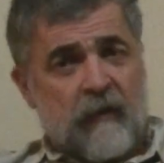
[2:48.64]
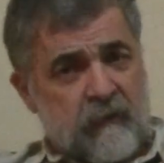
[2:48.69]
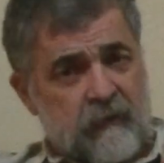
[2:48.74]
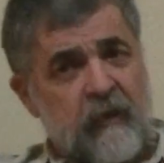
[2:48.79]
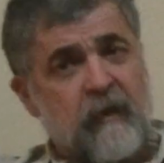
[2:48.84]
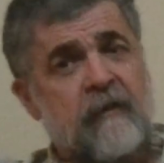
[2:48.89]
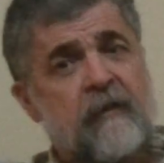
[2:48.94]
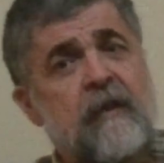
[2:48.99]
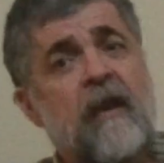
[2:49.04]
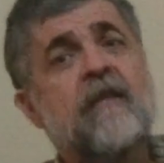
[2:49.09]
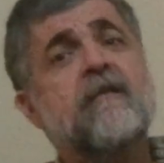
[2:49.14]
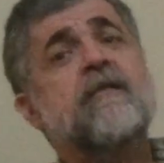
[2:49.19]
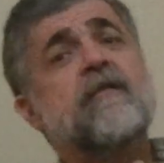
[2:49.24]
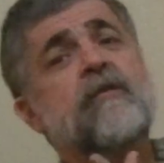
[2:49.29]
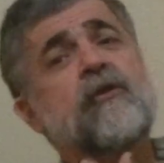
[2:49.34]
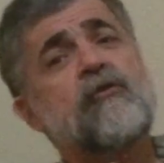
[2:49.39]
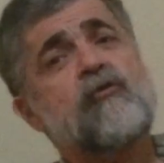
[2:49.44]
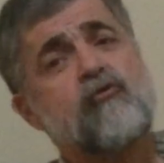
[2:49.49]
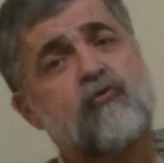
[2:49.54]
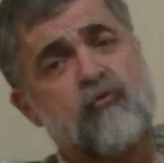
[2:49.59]
that that's
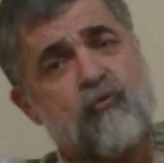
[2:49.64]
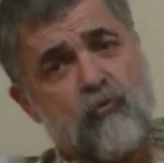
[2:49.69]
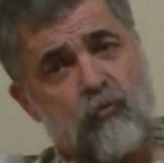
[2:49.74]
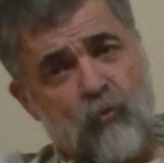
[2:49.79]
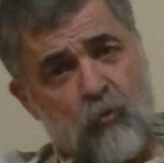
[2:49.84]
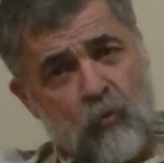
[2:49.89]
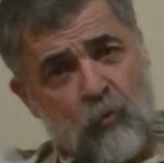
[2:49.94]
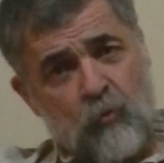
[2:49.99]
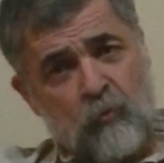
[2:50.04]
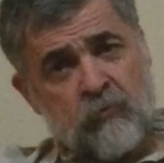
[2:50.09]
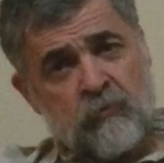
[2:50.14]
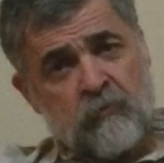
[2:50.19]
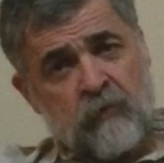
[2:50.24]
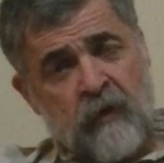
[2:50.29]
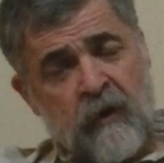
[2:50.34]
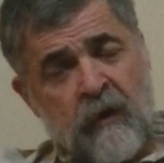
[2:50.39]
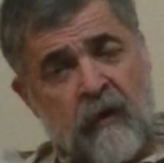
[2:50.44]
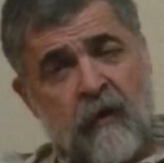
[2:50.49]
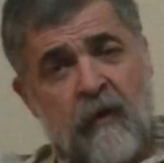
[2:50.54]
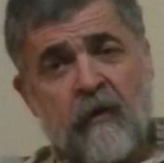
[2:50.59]
the true.
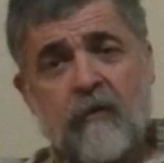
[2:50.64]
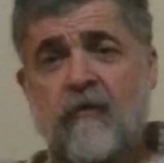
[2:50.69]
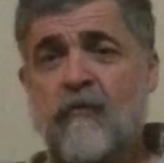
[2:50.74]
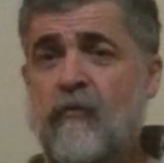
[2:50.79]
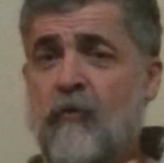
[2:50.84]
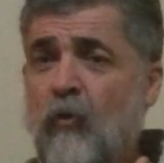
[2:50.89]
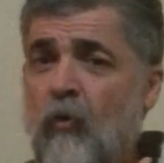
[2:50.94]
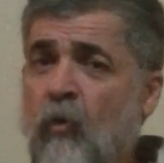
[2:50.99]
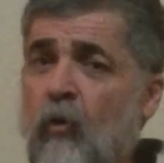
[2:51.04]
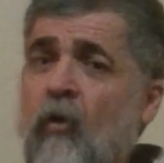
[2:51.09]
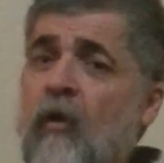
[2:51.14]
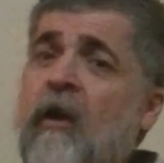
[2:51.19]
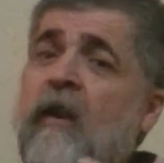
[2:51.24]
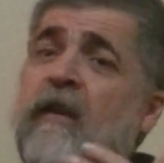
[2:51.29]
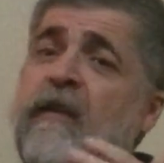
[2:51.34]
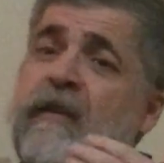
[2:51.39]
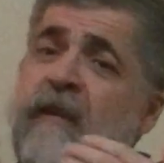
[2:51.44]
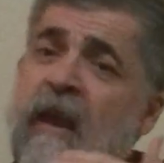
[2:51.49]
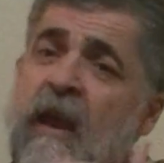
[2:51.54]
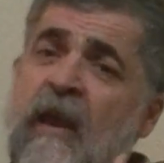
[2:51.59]
So
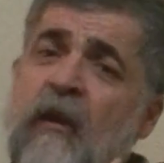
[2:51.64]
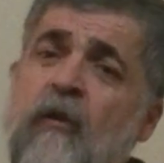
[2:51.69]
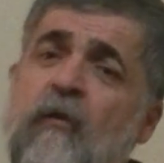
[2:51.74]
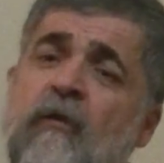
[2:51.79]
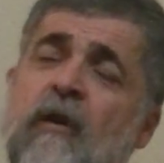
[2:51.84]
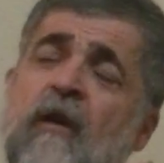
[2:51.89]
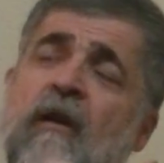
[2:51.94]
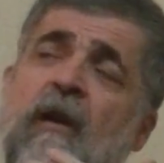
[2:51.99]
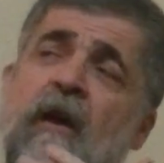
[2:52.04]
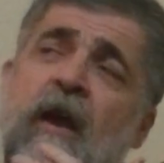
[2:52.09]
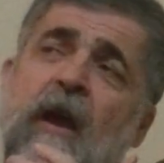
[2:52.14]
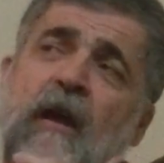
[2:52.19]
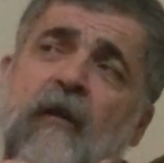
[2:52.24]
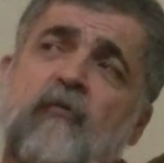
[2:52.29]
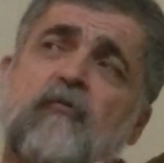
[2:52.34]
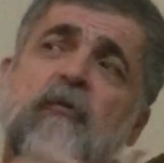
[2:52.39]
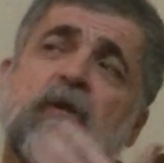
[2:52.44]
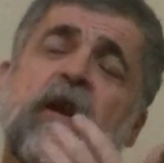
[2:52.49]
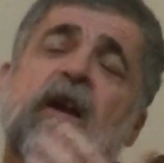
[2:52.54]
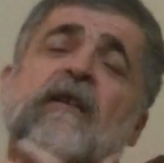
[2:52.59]
they
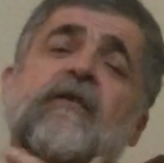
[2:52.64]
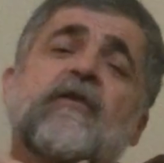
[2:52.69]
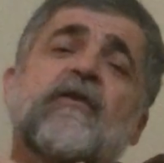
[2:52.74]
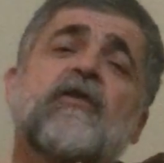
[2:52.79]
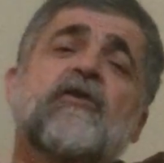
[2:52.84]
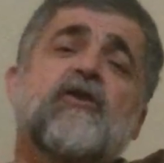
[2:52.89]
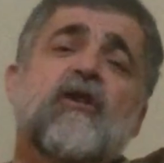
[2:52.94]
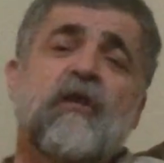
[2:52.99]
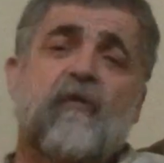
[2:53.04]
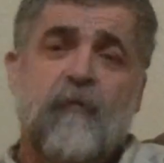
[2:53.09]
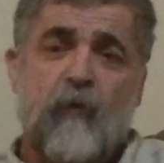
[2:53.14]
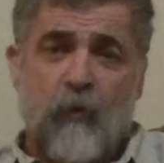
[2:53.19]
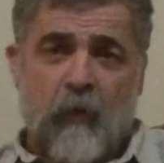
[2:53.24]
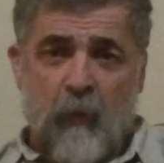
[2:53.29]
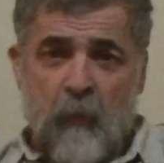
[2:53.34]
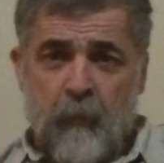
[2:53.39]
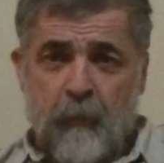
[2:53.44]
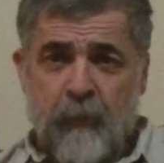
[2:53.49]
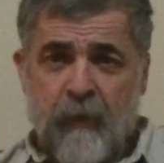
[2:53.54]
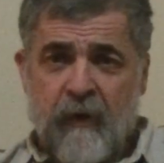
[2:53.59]
actually are searching for
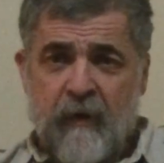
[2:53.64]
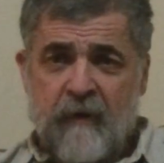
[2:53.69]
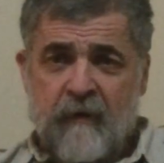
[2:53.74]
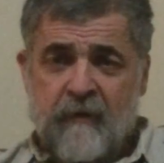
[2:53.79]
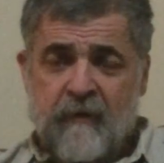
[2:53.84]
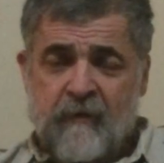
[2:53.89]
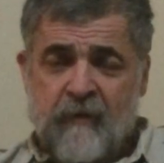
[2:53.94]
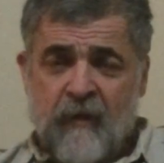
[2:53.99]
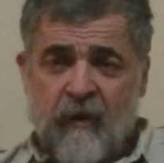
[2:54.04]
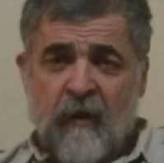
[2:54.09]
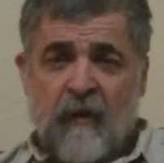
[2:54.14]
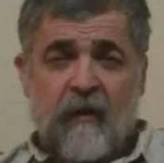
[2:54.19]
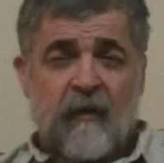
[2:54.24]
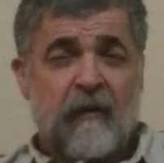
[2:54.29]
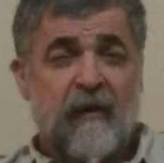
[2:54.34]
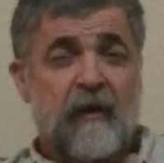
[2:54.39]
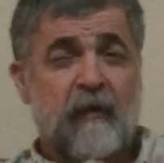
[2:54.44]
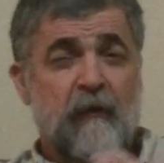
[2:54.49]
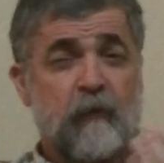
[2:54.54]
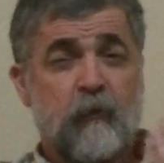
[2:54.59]
a peace
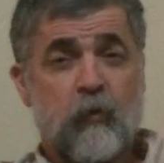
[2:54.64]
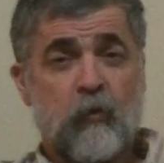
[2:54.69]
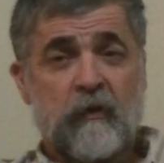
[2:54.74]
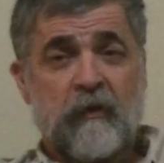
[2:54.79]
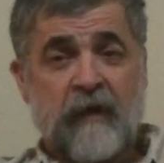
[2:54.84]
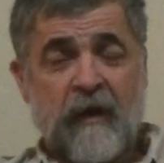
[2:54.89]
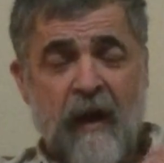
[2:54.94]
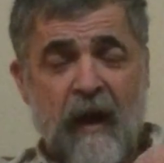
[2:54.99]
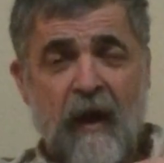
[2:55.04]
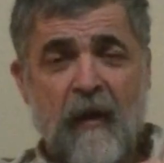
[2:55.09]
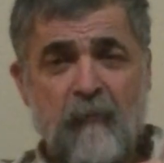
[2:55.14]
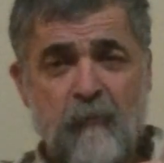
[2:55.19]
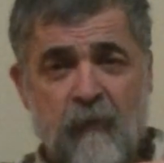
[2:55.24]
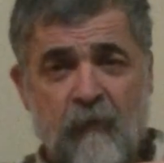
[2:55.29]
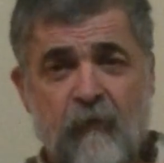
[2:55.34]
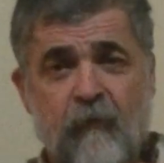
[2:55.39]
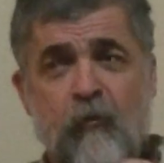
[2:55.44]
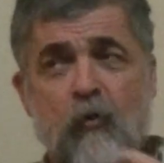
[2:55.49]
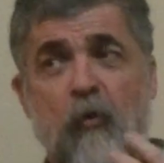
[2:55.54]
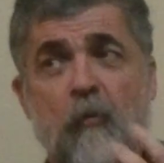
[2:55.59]
that would come
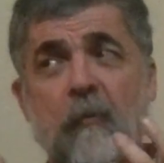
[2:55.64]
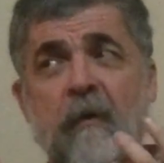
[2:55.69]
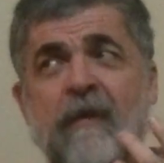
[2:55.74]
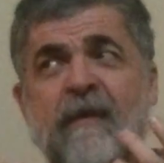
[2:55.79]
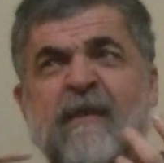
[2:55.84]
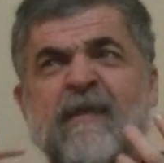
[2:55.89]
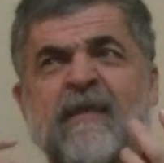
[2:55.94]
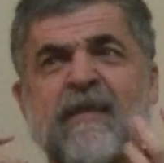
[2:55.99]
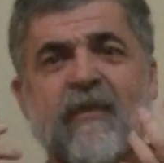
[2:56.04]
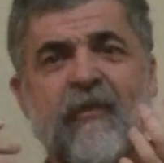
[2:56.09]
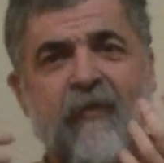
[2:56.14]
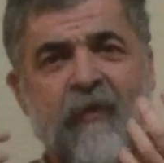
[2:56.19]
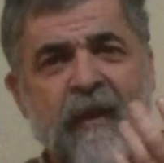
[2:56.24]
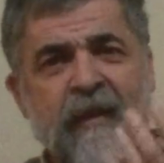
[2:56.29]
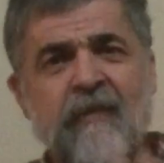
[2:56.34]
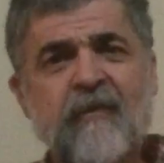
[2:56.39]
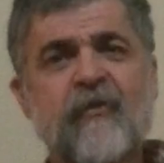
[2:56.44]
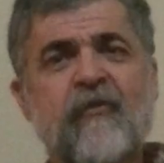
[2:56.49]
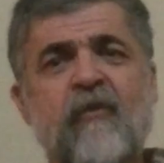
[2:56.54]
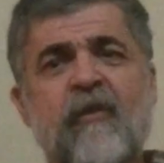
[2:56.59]
from
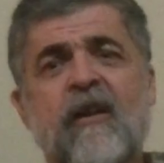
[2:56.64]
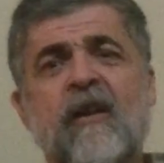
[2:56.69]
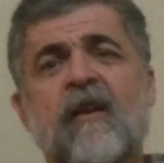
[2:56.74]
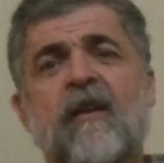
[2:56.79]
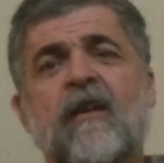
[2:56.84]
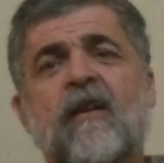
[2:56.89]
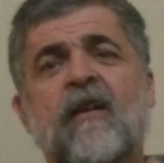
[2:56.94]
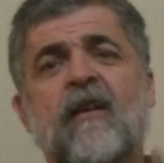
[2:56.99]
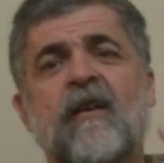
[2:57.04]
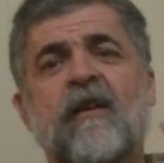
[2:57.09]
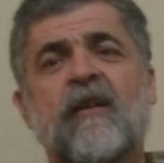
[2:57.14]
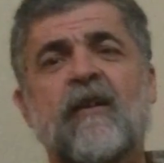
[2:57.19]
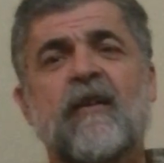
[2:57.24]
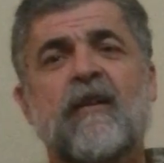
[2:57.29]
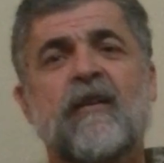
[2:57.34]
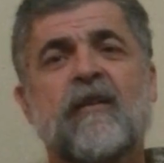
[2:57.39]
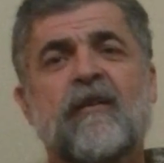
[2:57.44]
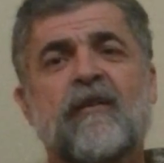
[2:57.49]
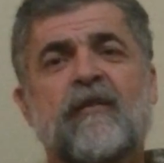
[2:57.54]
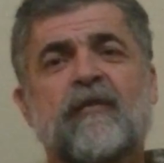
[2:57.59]
surrendering
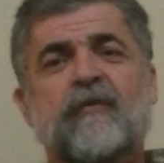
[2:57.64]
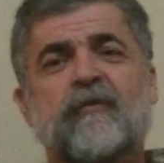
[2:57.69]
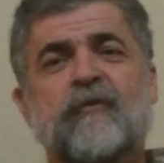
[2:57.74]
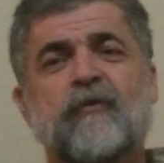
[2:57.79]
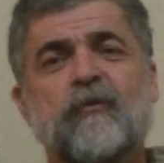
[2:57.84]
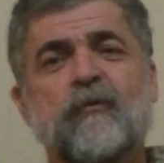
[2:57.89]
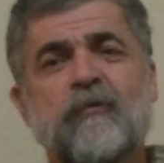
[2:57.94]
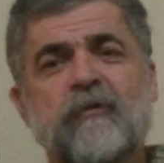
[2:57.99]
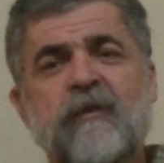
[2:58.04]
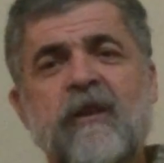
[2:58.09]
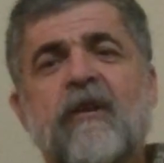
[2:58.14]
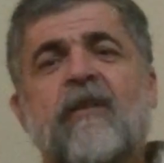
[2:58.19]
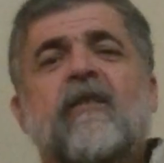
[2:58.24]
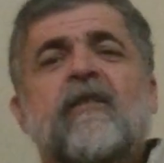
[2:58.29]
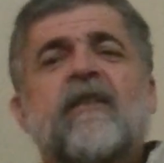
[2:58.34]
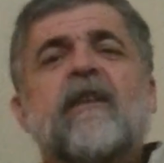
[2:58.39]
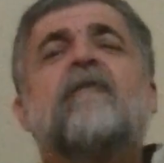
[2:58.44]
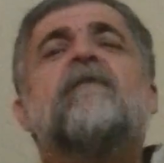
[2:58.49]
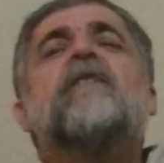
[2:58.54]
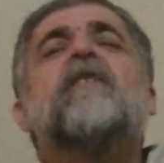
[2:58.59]
to their
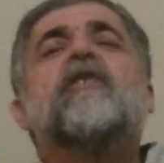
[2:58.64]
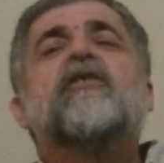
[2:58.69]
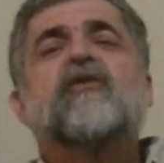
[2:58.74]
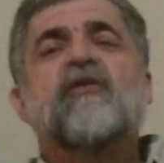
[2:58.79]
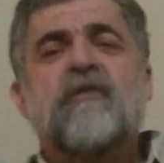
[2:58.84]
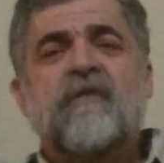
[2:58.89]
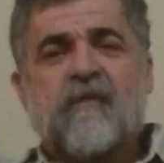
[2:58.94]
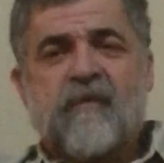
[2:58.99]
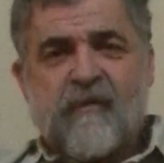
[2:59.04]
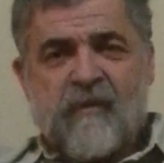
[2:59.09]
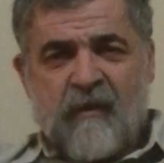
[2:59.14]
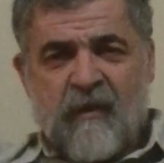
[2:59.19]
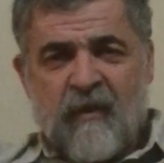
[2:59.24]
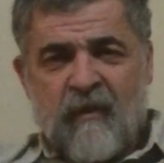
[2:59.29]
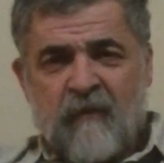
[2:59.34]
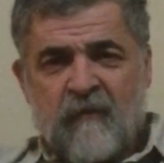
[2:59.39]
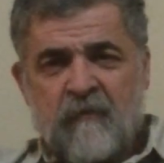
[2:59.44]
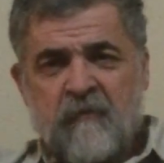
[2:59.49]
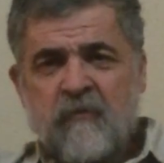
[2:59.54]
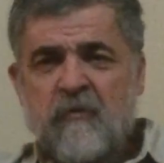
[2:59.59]
deficiency.
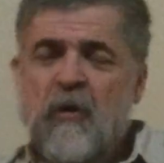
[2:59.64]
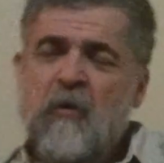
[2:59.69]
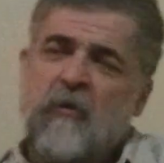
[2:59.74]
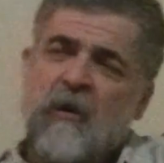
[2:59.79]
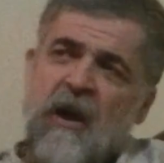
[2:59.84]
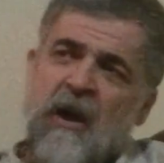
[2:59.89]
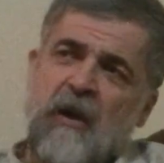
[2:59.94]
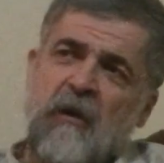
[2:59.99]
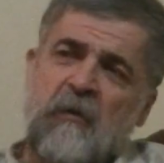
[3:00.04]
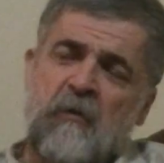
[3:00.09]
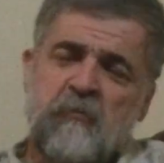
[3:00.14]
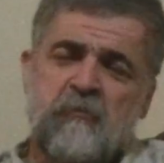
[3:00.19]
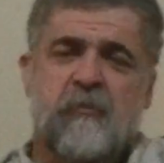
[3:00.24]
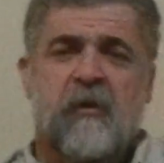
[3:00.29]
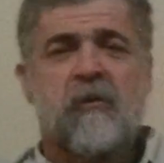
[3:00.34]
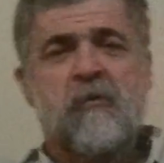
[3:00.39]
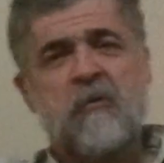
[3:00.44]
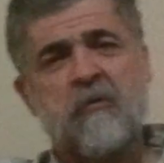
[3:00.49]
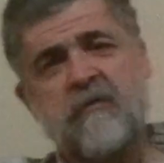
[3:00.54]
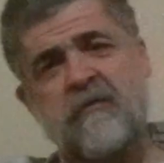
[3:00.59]
So now,
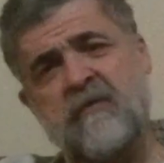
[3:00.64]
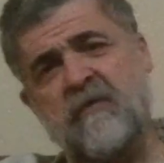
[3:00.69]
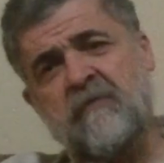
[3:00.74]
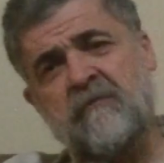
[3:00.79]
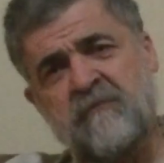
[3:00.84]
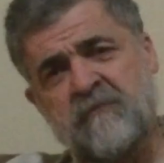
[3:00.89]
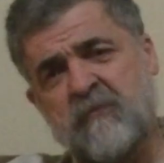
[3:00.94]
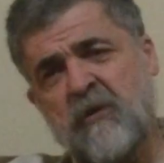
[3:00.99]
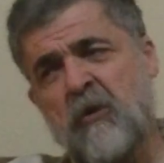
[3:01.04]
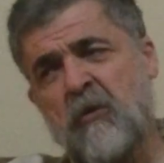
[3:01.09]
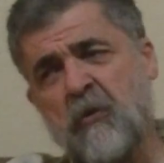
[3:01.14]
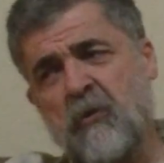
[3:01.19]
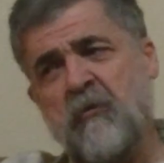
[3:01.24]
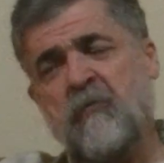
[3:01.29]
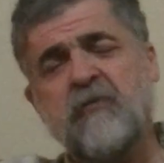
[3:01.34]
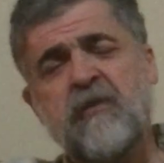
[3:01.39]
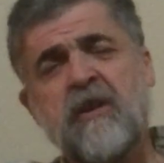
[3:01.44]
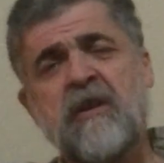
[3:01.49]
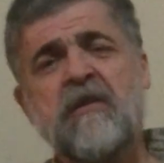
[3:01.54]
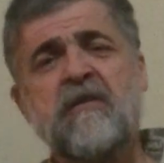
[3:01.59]
because all
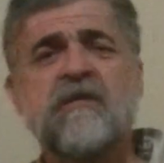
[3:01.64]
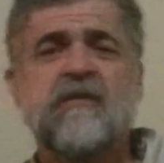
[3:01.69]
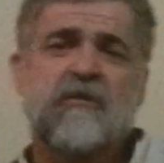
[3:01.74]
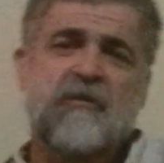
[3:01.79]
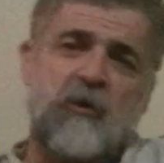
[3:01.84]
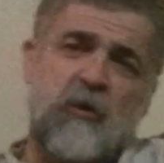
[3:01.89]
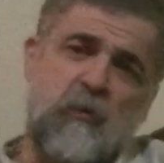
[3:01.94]
of this,